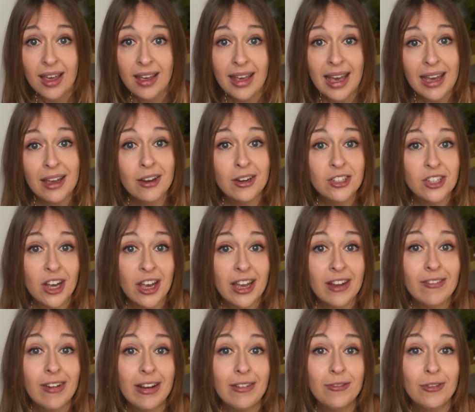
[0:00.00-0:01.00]
Get your
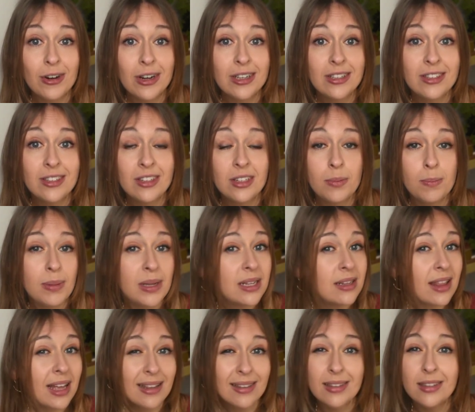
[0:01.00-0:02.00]
diet right first,
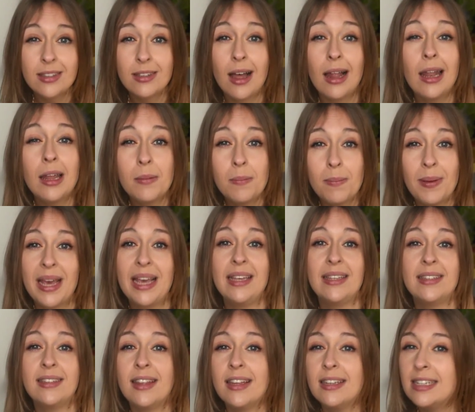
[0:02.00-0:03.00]
build that solid
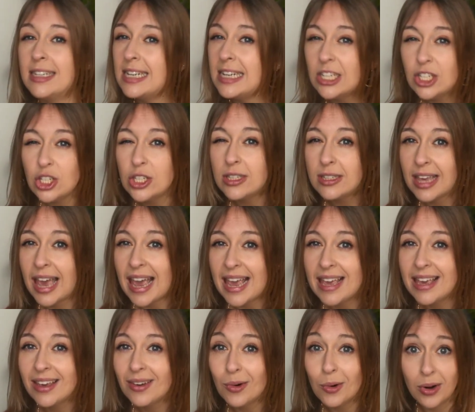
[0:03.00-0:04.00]
base, the delicious
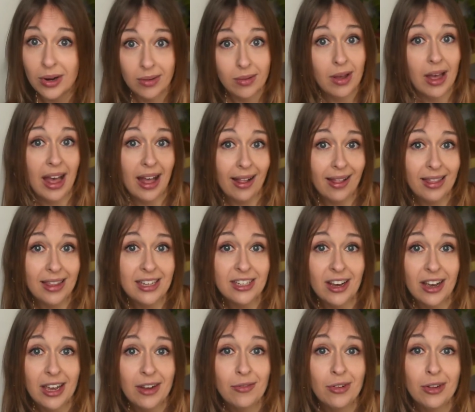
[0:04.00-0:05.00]
cake or a healthy
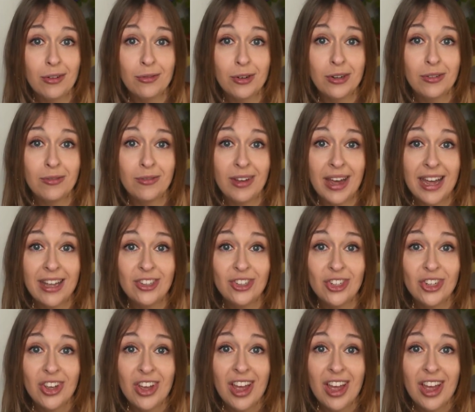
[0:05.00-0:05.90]
diet full of fruit and veg.